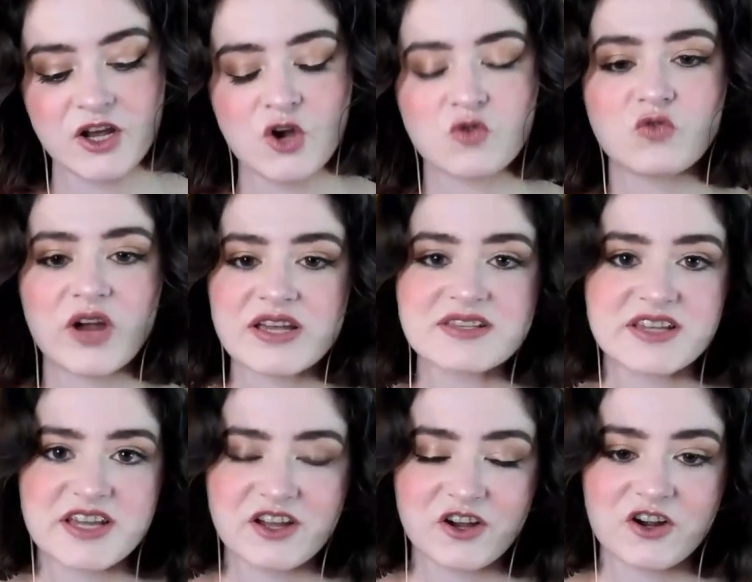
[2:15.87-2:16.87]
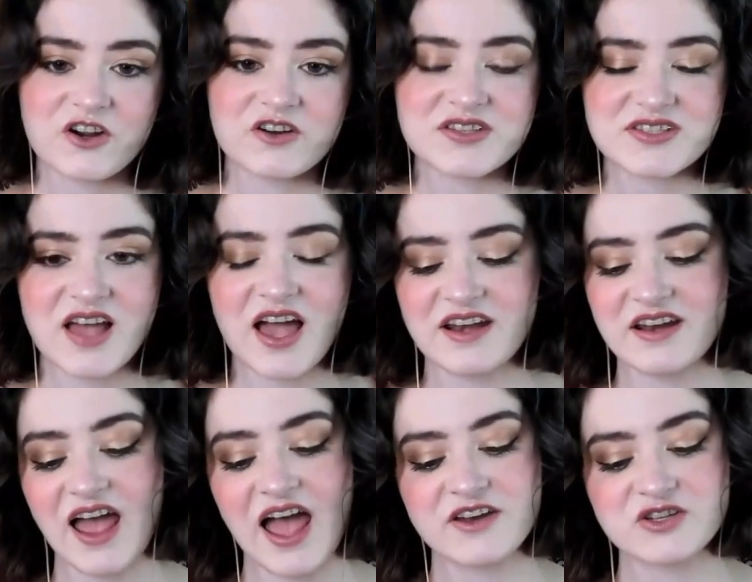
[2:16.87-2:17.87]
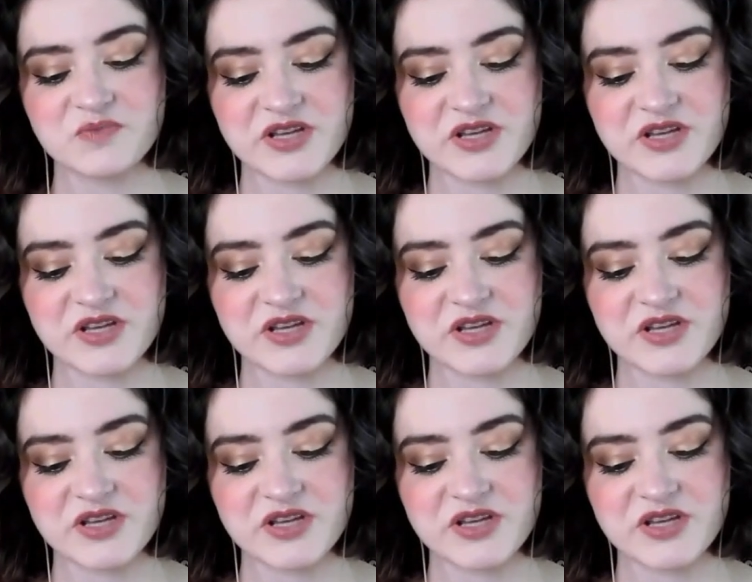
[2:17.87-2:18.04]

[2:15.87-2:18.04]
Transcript: raising her son, and